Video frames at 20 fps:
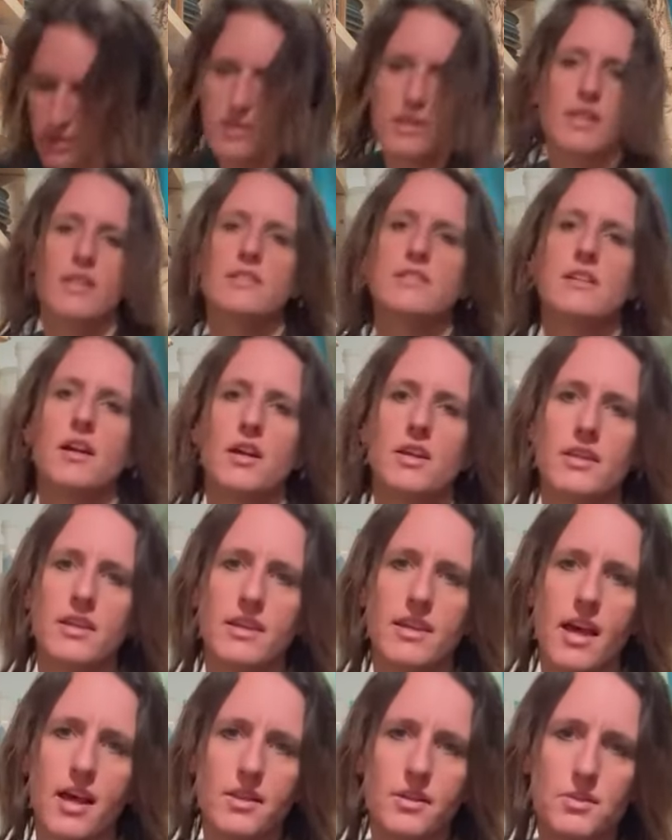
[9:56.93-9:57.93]
These are the
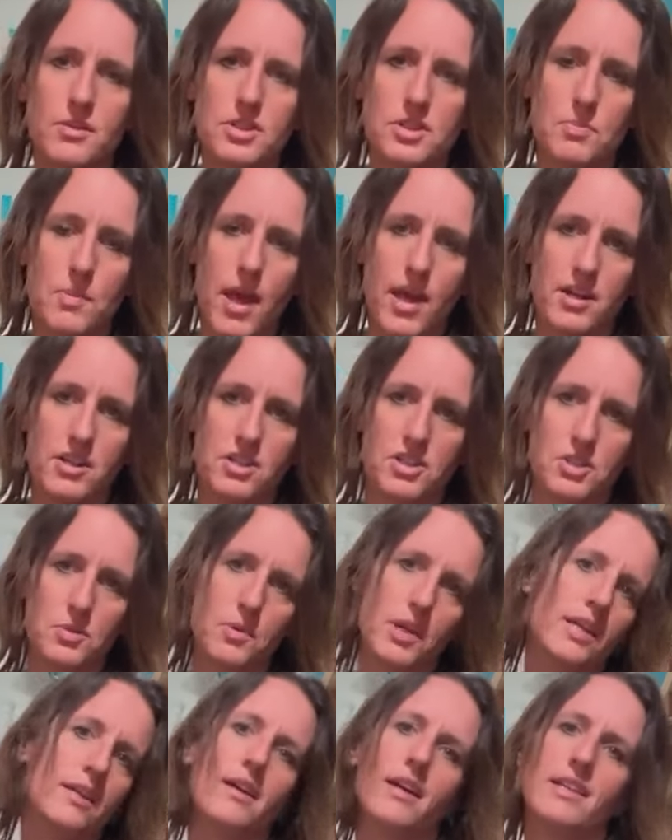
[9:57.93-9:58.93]
yellow Spanish
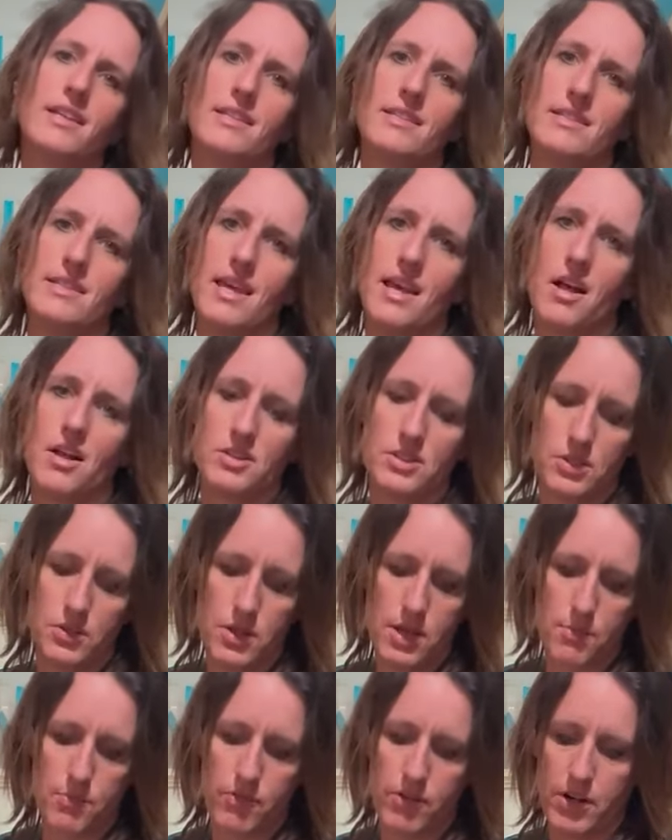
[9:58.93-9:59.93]
sweet onions. They also
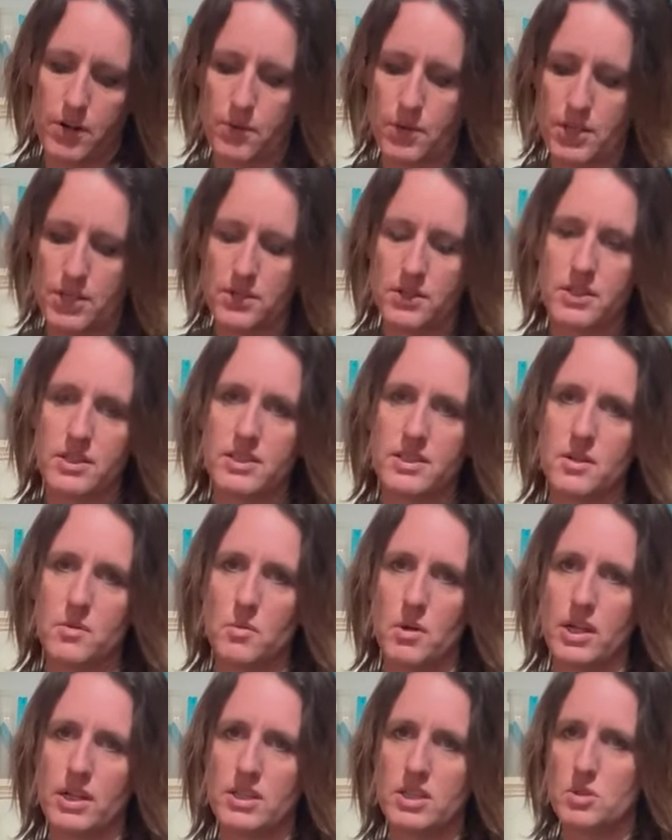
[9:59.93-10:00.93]
keep very well. You can see
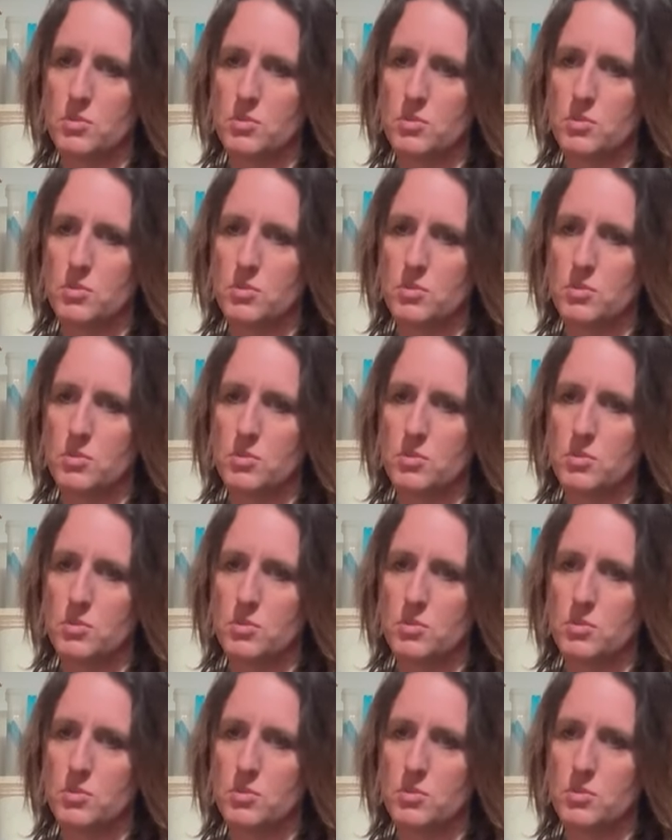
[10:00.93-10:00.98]
one is